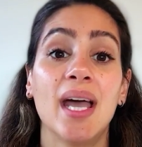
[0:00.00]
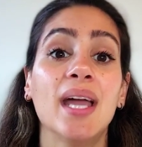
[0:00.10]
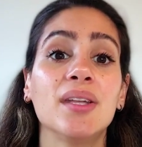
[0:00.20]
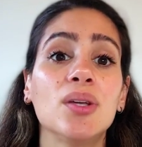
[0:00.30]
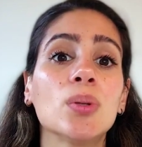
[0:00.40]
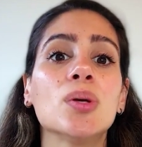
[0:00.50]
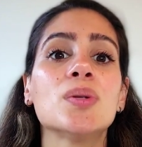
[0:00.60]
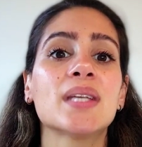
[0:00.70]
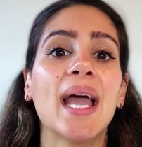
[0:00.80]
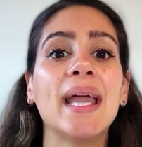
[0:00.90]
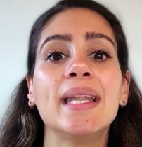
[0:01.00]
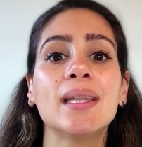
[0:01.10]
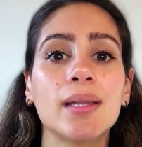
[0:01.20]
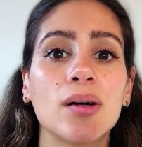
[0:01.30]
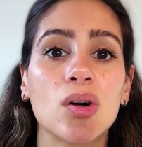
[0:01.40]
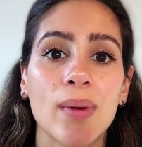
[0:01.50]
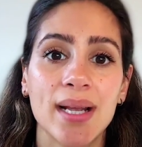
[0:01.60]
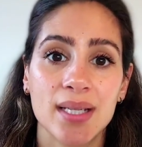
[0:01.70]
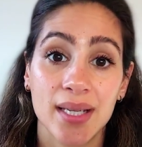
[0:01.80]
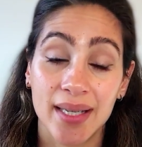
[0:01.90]
and you lose any legal right
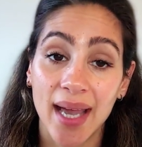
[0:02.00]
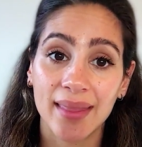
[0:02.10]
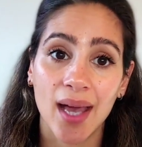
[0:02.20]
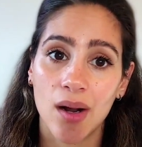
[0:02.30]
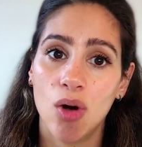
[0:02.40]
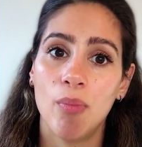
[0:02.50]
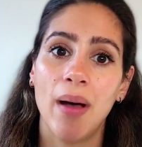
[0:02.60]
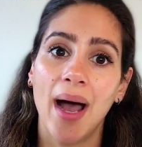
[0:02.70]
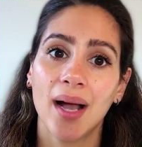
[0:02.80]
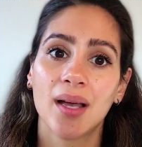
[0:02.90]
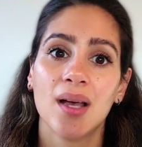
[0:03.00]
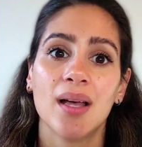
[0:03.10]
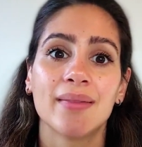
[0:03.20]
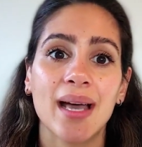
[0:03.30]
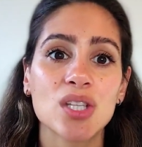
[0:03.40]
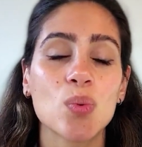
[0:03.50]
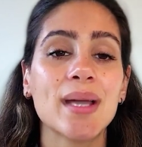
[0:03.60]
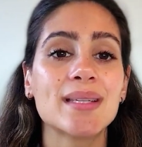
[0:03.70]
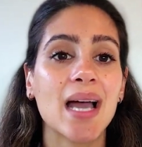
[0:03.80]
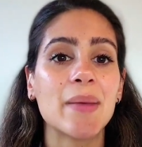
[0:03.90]
to get that home back. That's why
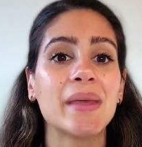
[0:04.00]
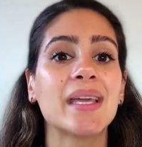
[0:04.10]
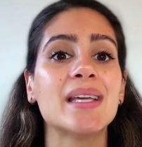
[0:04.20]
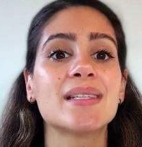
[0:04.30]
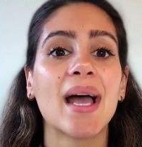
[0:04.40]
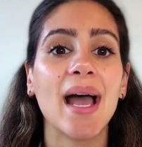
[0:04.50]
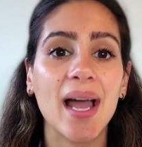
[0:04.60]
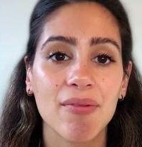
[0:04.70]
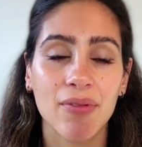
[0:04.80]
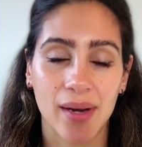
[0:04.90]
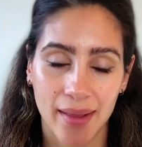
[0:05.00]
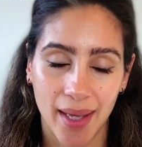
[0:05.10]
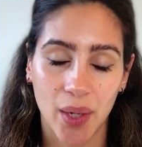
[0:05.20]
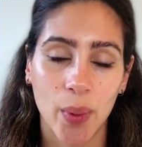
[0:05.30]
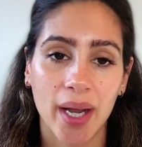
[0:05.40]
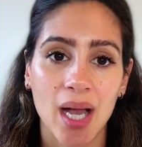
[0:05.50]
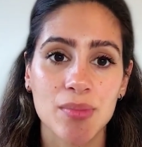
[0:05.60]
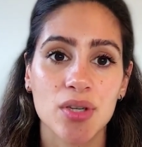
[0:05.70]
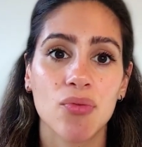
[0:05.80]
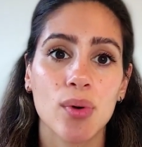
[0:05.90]
timing is everything when it comes
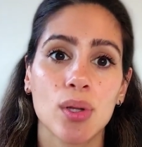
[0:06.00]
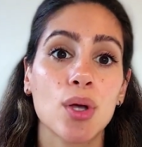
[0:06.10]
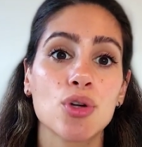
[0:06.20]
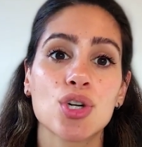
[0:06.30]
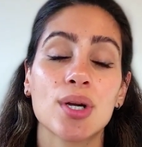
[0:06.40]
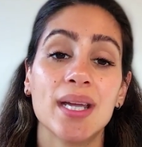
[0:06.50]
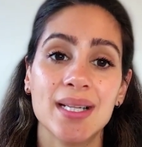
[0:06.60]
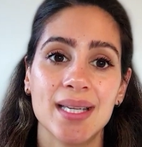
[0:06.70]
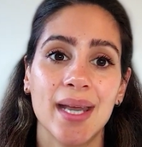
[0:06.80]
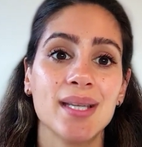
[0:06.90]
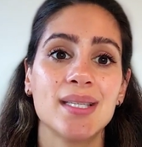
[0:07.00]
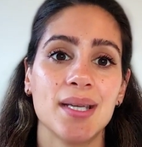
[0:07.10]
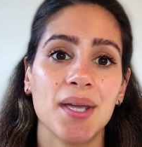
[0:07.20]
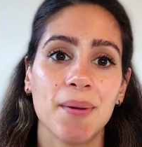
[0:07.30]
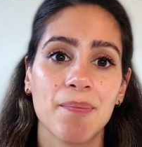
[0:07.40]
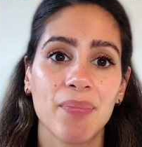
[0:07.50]
to foreclosure in Tennessee.